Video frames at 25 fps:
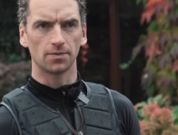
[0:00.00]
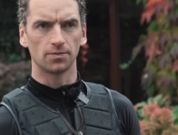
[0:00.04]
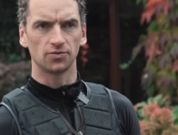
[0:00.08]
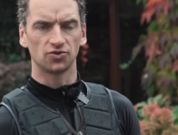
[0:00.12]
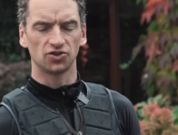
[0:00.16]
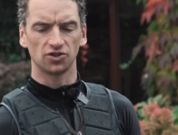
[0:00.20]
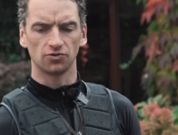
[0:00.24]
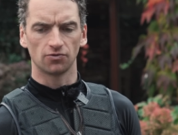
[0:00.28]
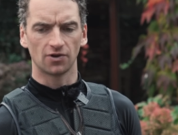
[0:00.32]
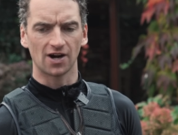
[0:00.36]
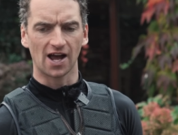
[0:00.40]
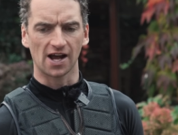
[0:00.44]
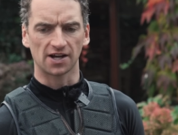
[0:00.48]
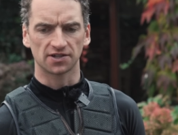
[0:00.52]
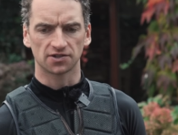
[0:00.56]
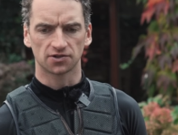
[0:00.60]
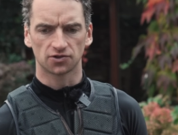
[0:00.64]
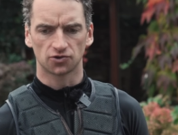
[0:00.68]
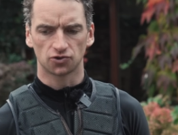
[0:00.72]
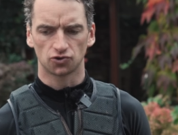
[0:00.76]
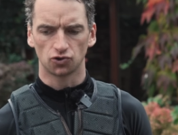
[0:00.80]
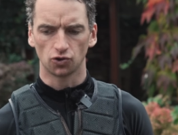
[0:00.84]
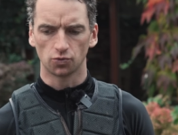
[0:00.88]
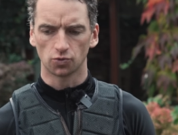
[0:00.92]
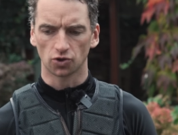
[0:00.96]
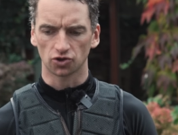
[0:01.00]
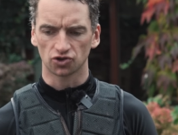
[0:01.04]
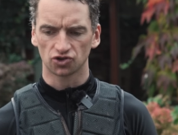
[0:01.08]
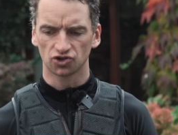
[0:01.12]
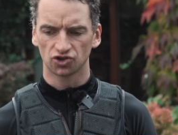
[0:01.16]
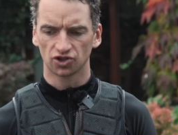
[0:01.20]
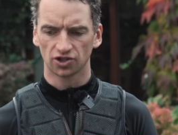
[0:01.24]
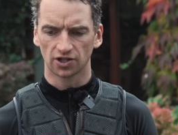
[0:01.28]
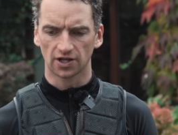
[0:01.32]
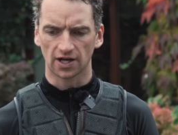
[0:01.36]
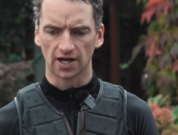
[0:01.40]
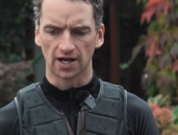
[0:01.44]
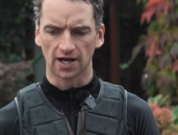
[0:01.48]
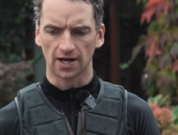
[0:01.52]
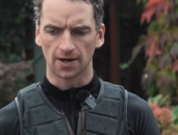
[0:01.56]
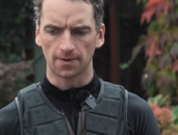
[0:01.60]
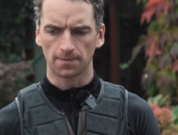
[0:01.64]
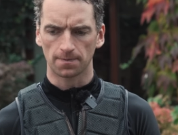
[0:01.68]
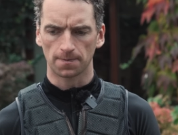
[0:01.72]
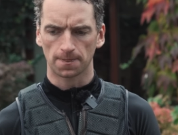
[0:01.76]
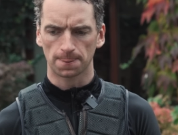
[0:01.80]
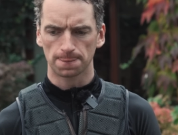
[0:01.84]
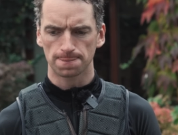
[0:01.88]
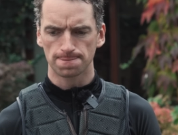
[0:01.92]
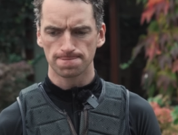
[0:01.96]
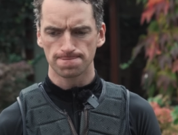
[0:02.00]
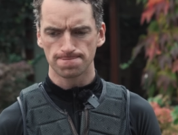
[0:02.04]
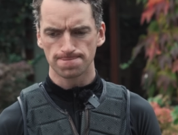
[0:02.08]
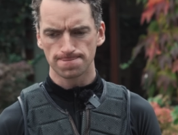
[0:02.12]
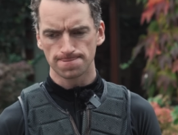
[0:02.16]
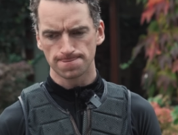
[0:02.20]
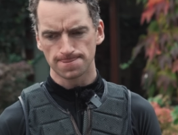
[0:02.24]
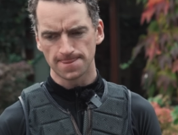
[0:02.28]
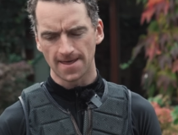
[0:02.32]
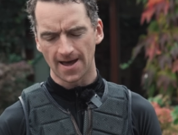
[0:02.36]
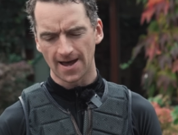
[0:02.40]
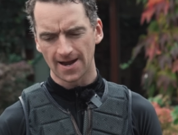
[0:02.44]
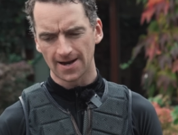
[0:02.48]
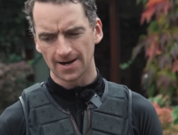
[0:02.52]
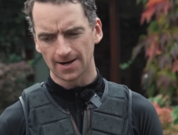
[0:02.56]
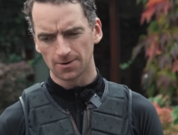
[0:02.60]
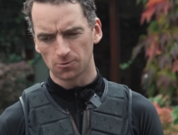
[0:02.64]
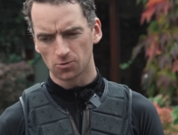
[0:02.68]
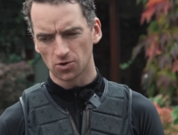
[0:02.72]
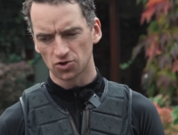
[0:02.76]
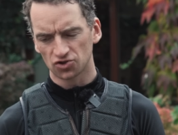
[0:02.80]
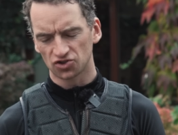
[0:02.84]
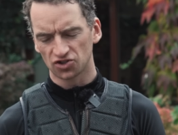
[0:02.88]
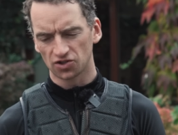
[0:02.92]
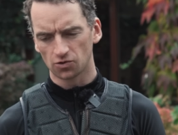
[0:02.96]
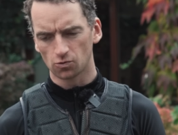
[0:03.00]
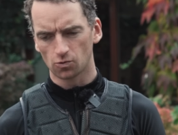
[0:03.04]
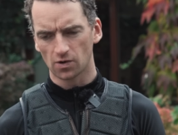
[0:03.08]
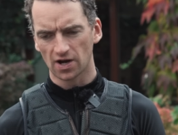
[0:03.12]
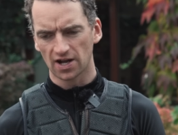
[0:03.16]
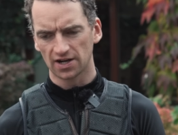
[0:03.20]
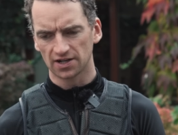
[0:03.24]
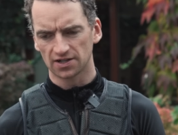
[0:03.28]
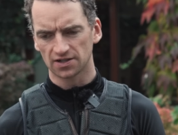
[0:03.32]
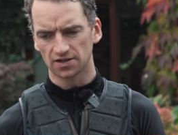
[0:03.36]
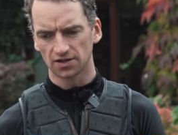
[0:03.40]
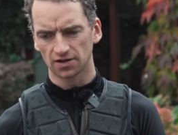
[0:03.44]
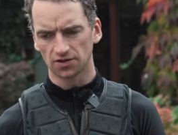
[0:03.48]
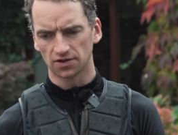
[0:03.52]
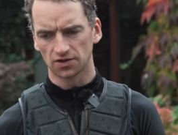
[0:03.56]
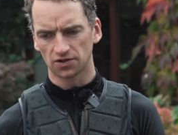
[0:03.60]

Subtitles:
She relaxed too much. Then when she went